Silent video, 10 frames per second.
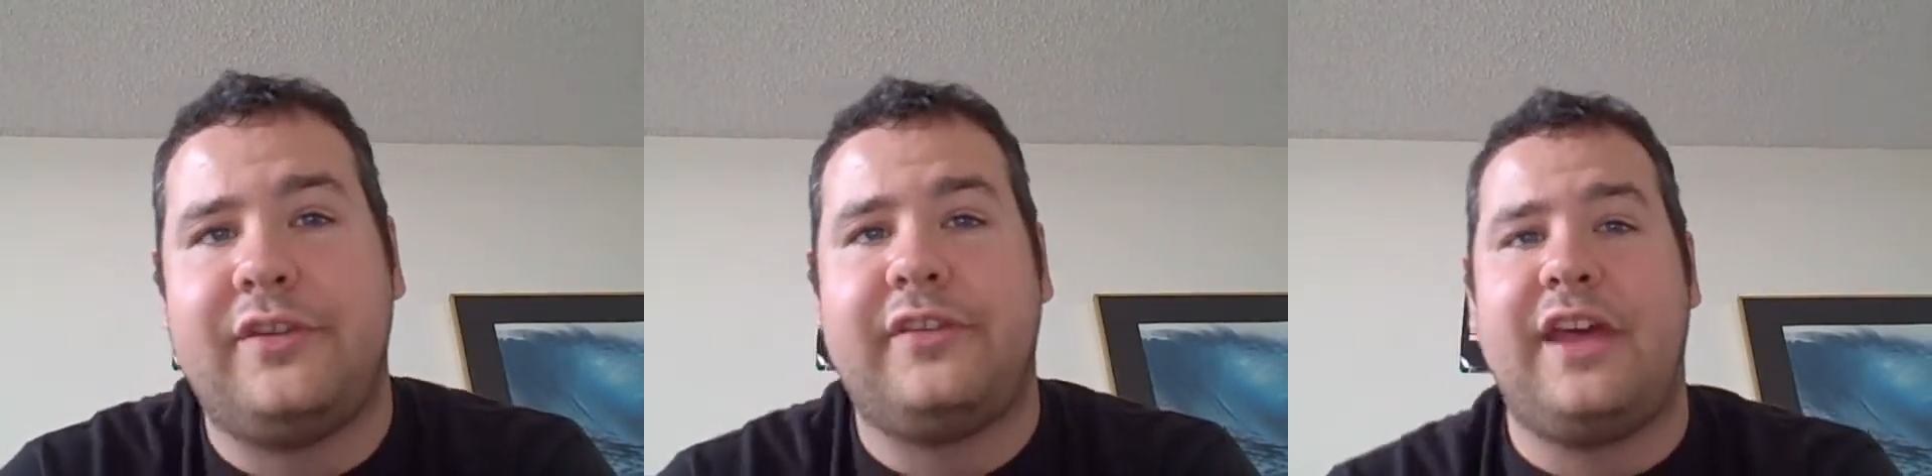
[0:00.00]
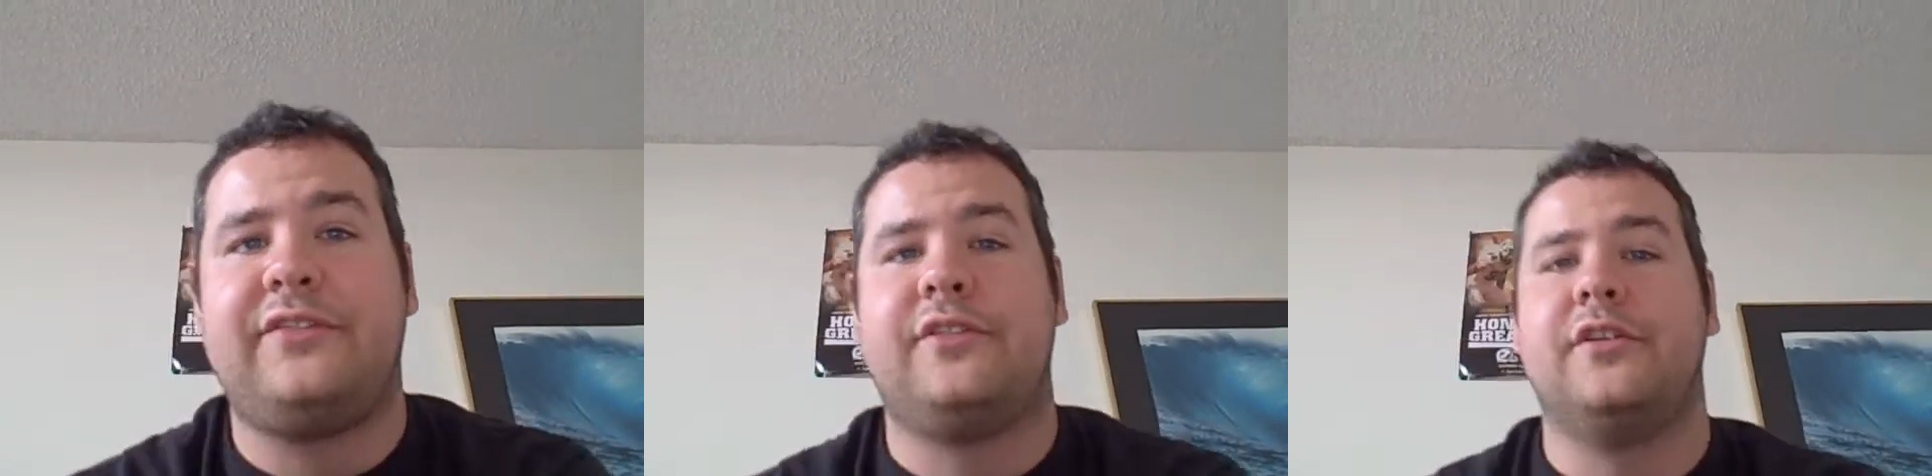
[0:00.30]

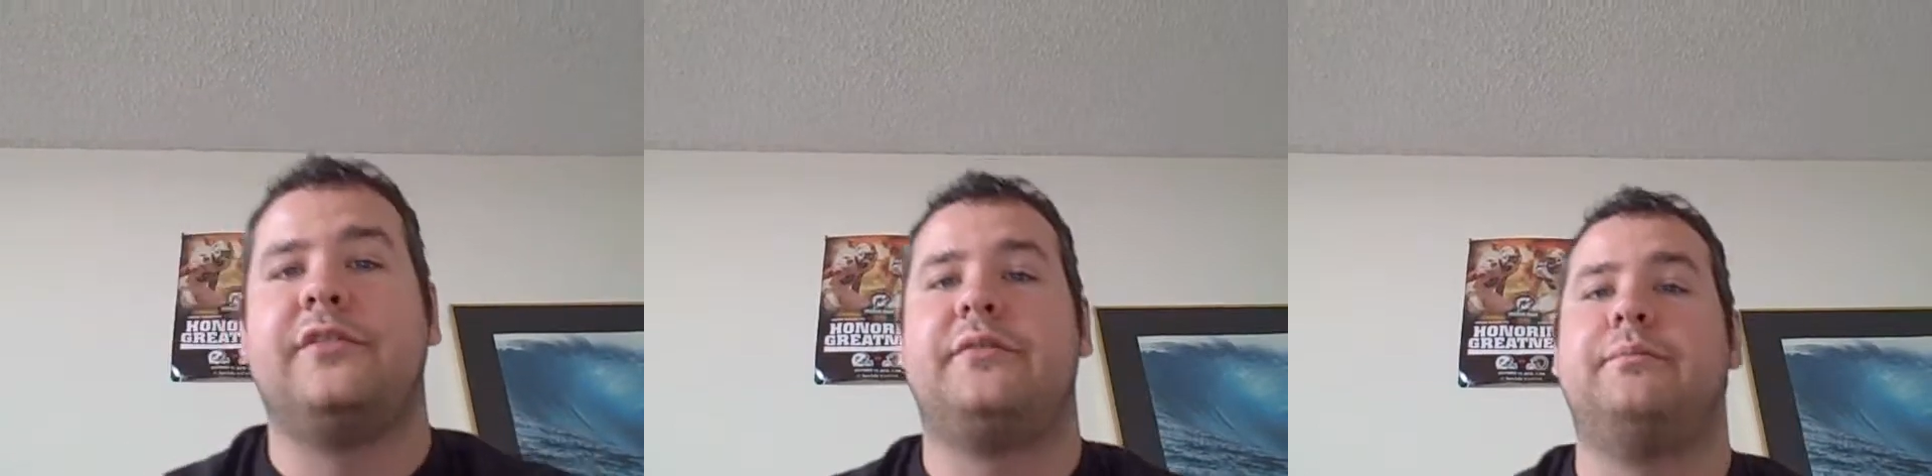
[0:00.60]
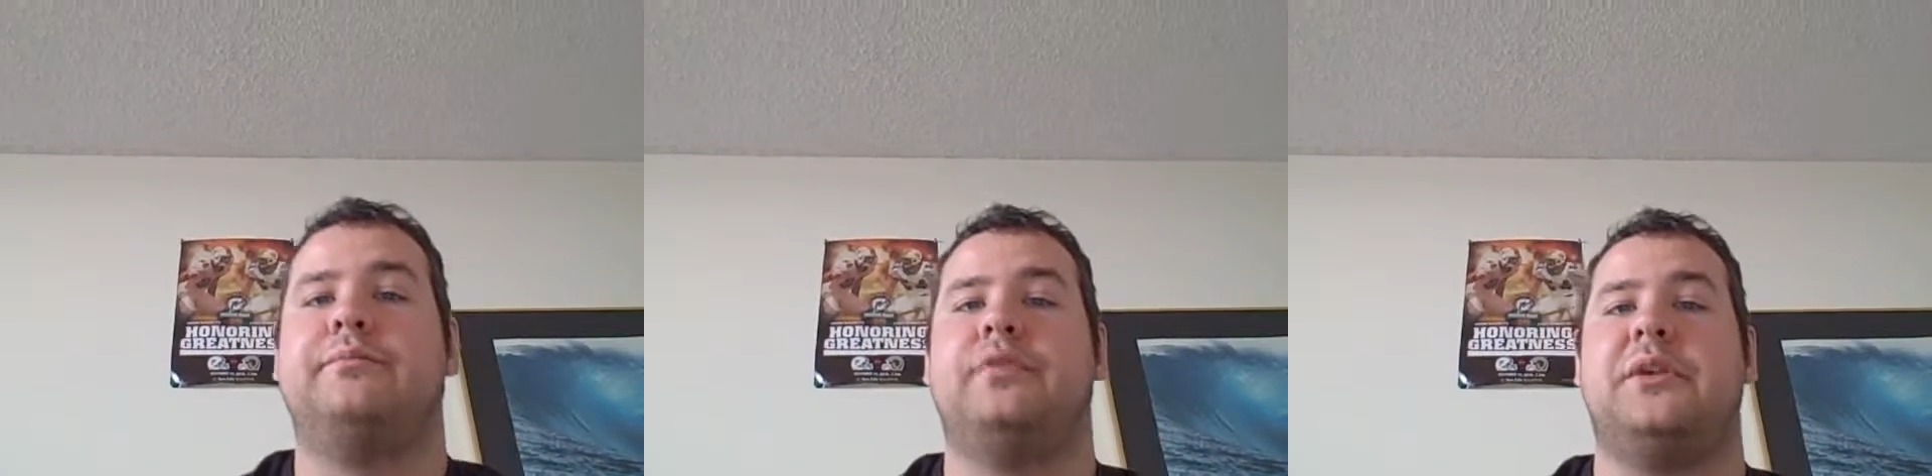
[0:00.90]
Disasters
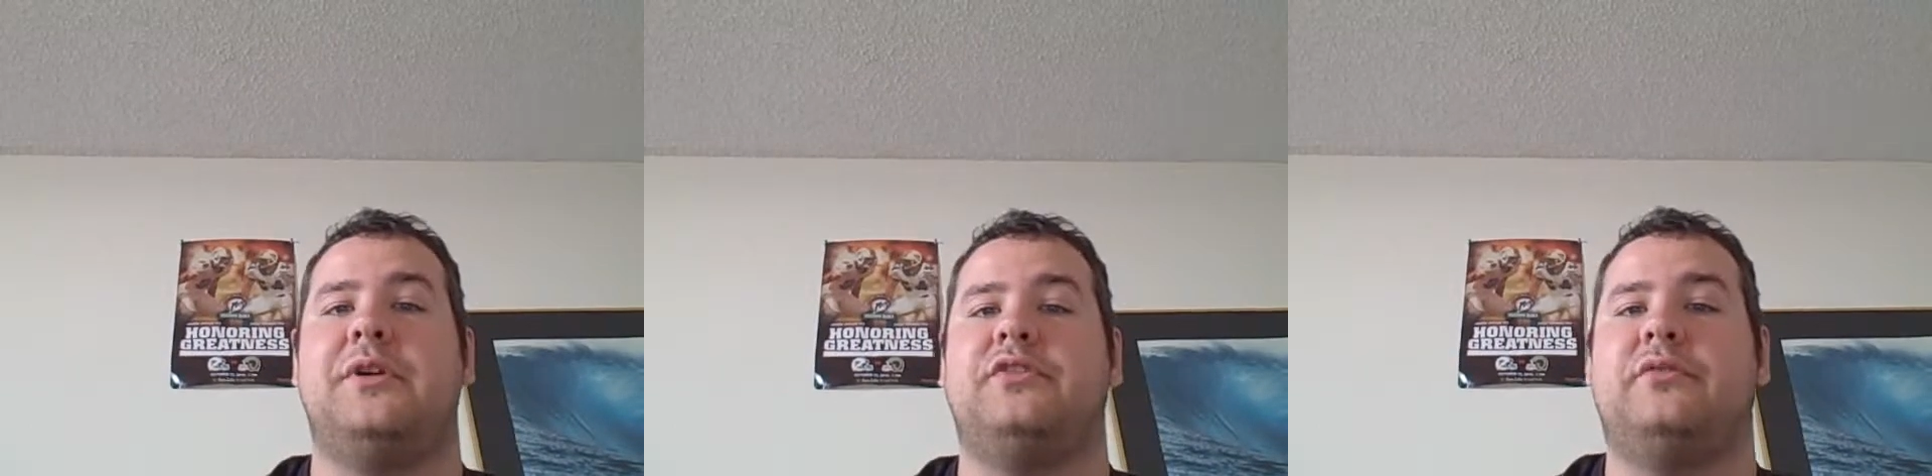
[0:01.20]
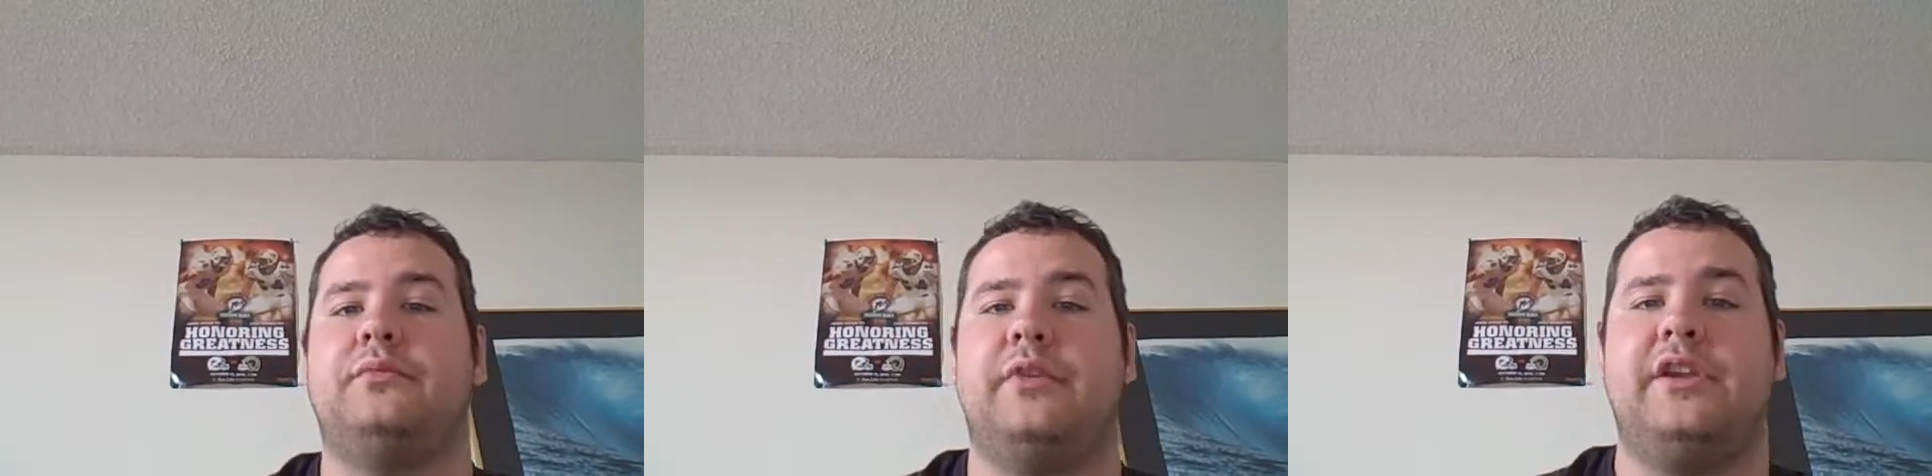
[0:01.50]
pretty
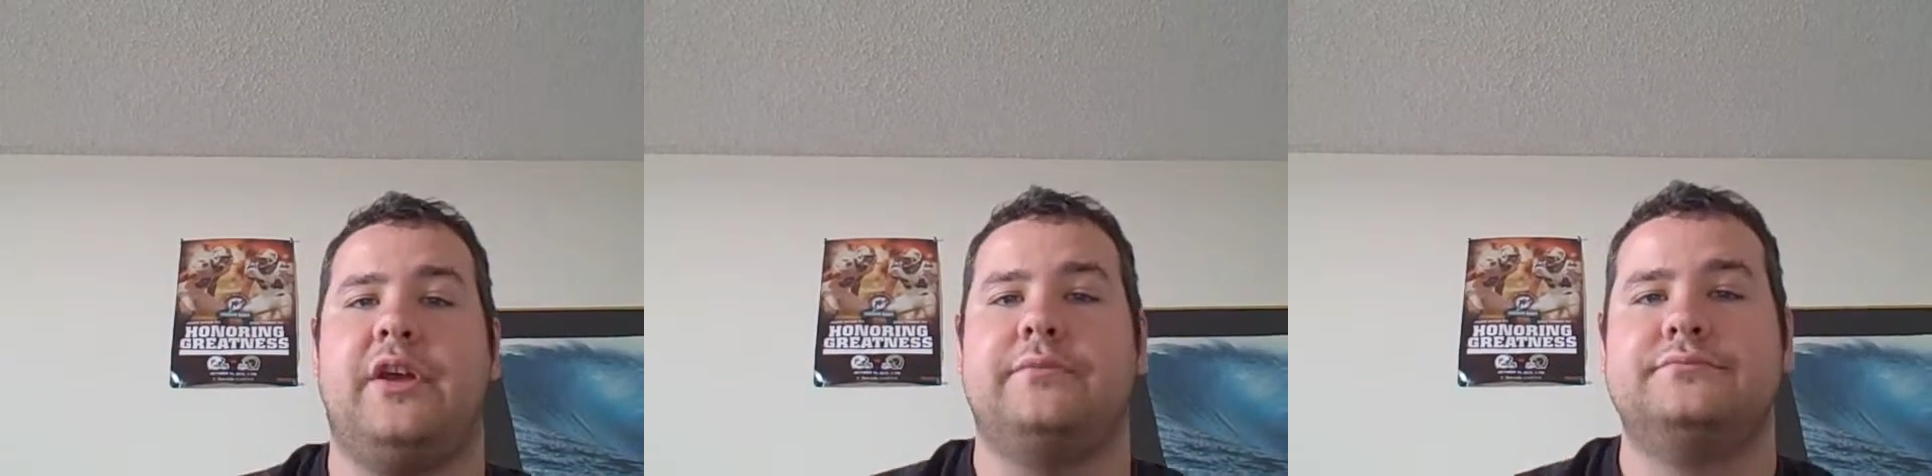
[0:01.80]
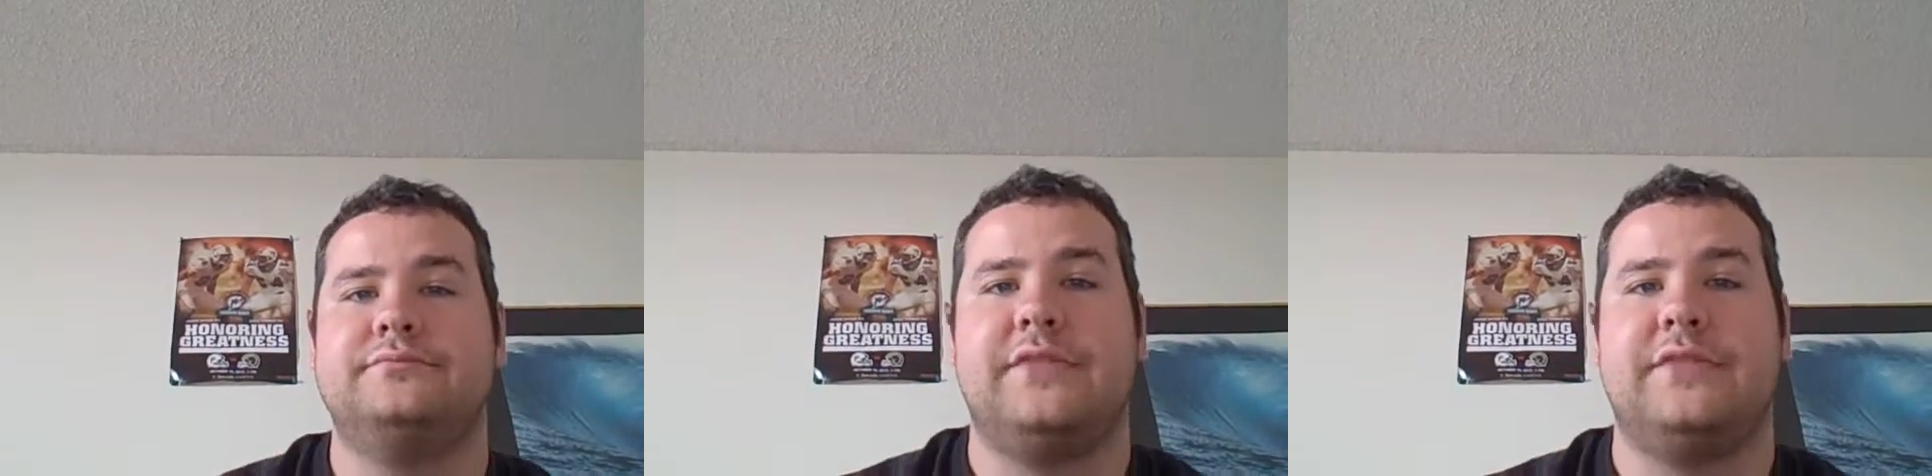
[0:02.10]
much win here,